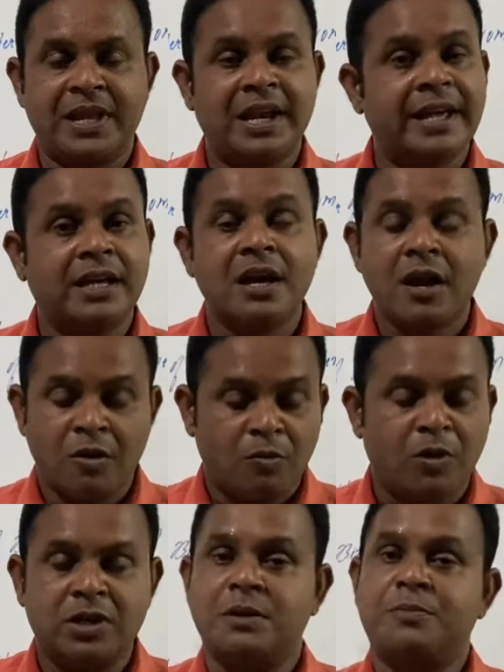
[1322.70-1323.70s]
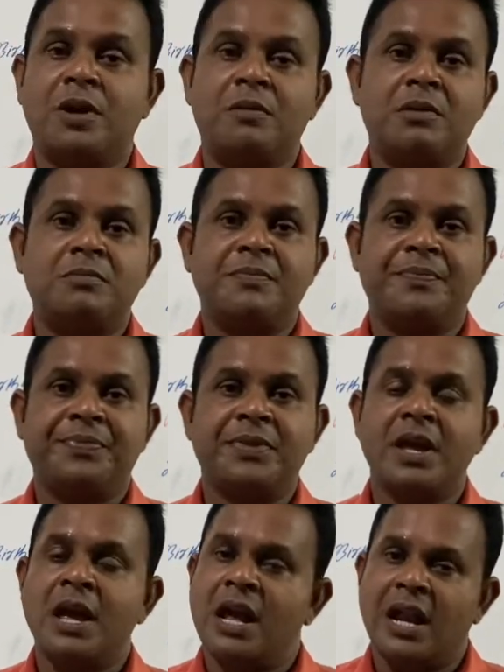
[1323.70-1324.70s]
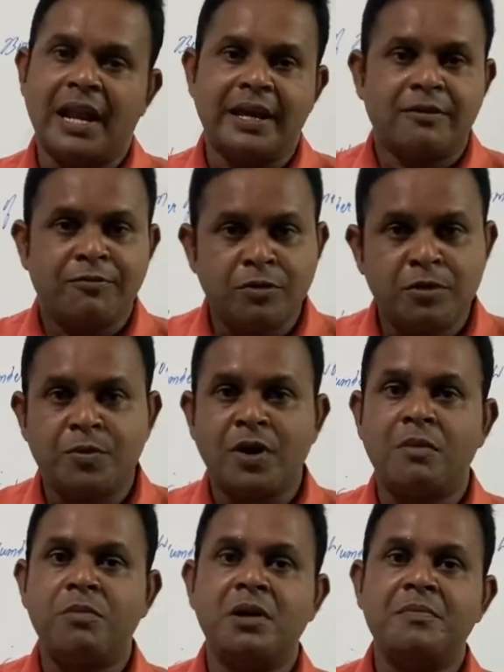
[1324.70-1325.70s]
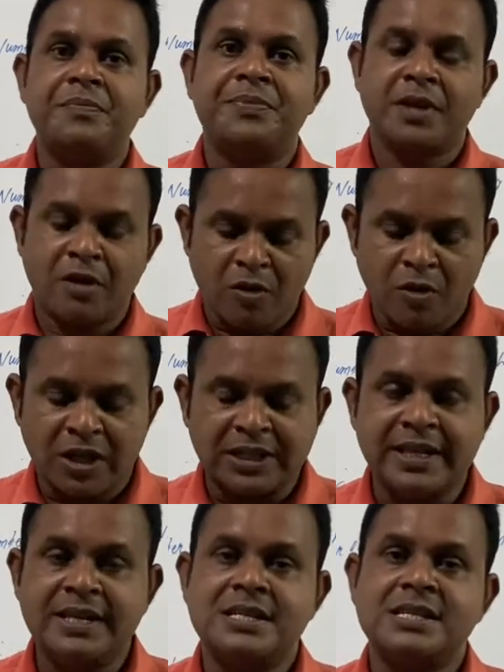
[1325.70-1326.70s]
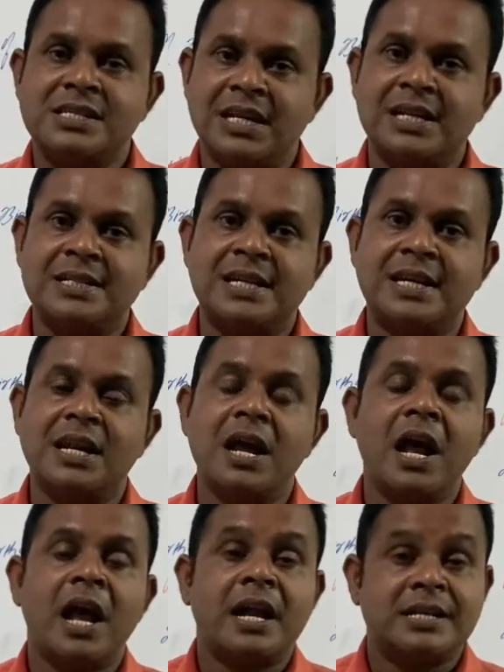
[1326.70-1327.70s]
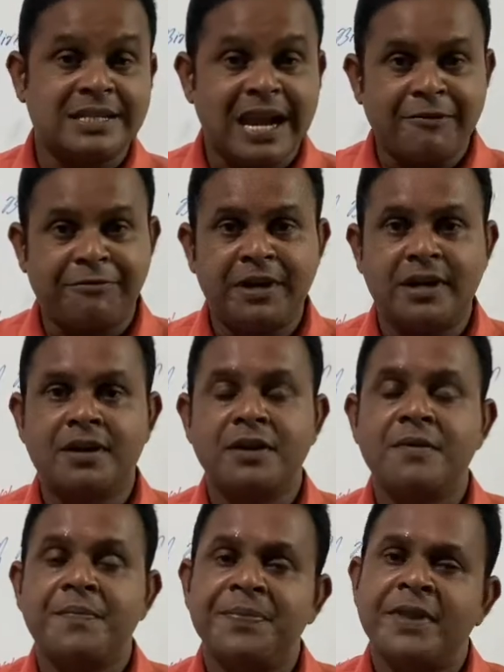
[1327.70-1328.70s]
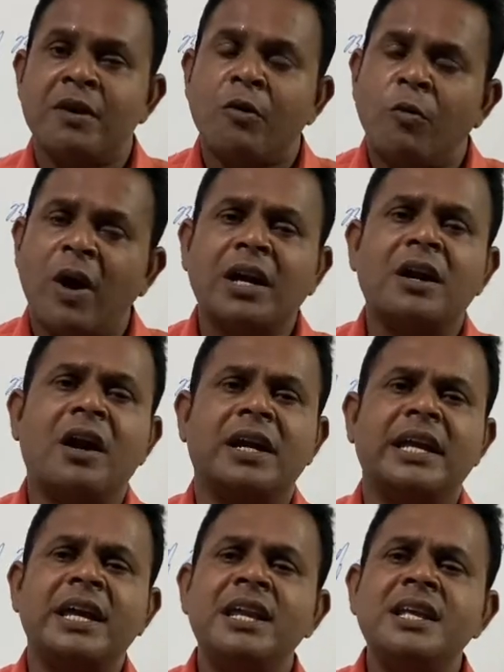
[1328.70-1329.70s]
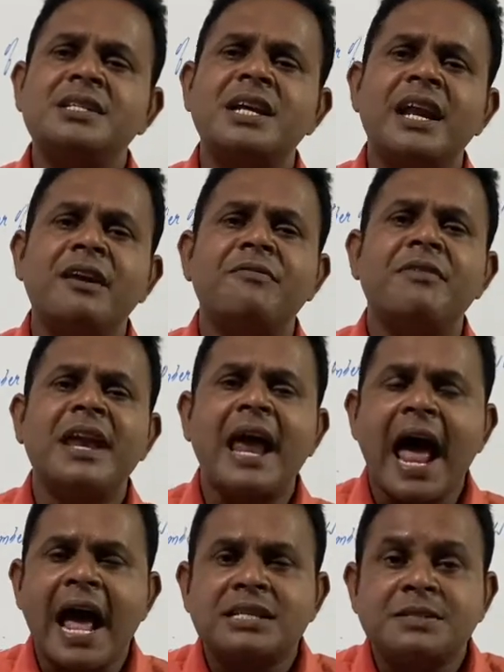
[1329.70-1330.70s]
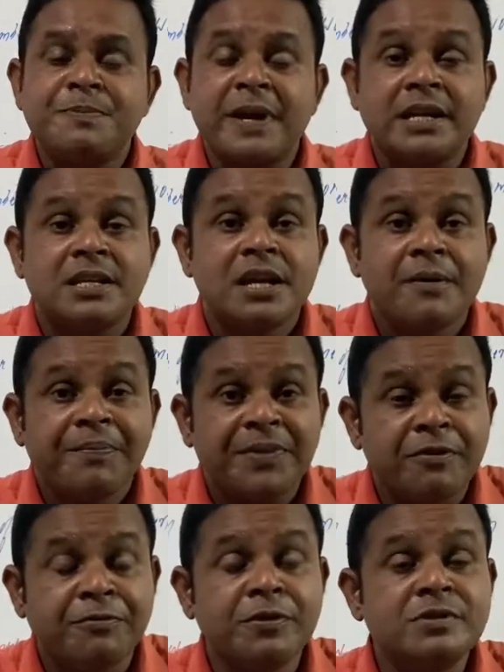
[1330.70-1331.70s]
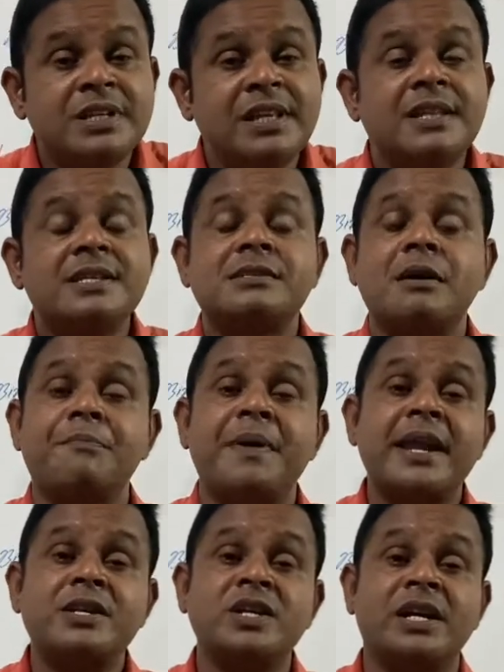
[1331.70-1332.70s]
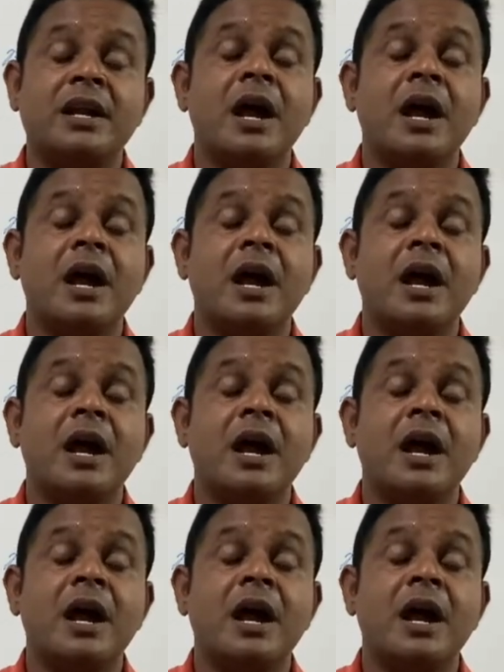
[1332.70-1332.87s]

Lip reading: like water problem, like food problem, clothing, shelter, traffic, whatnot. In each and every aspect, if you see this comparison,